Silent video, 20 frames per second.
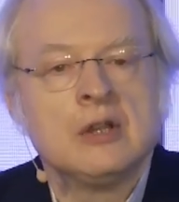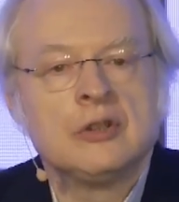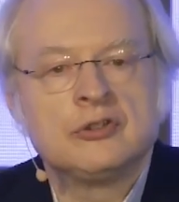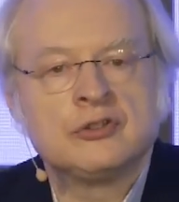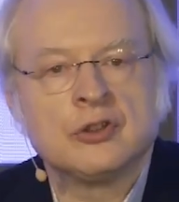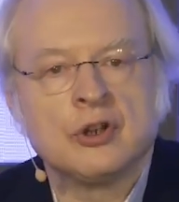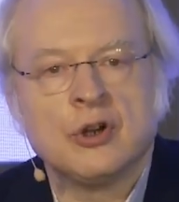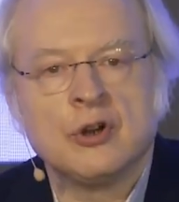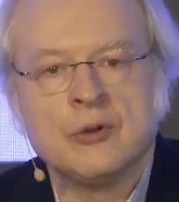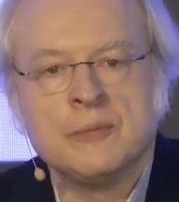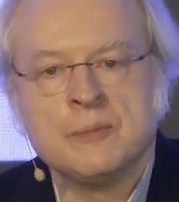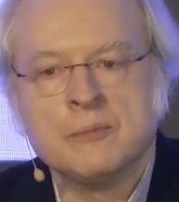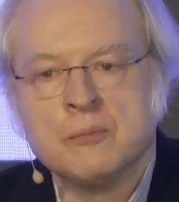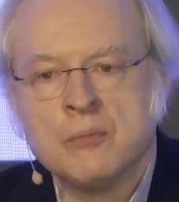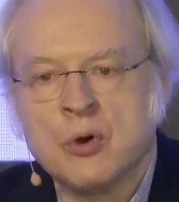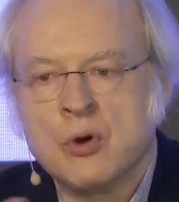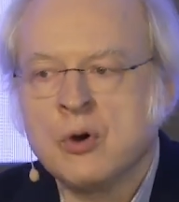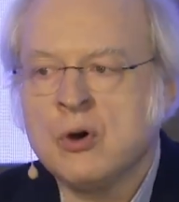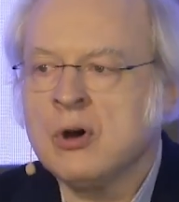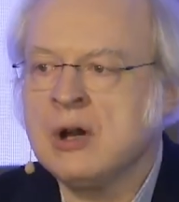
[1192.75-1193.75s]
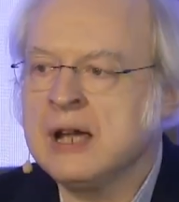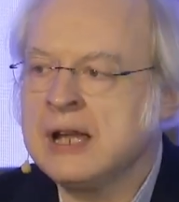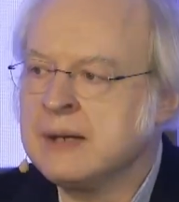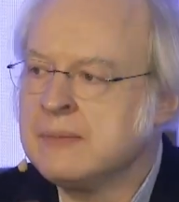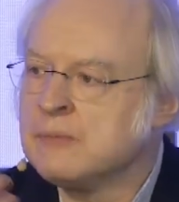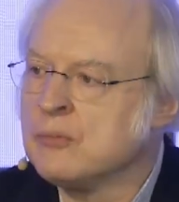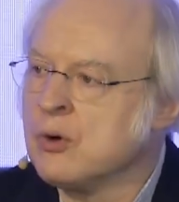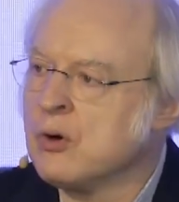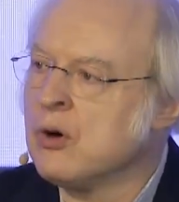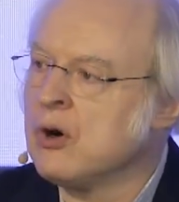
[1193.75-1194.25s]
So more
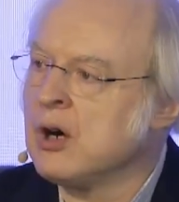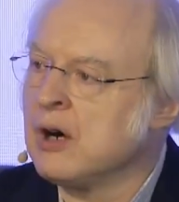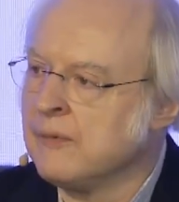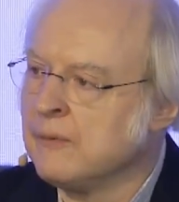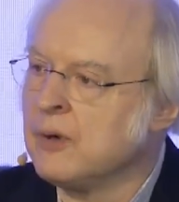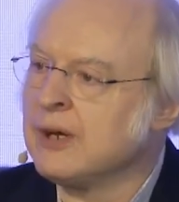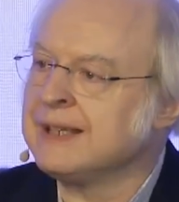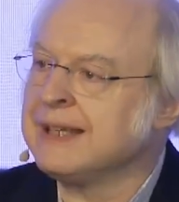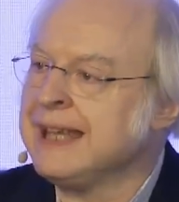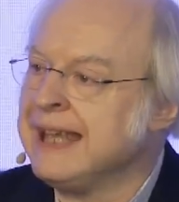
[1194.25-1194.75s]
and more of what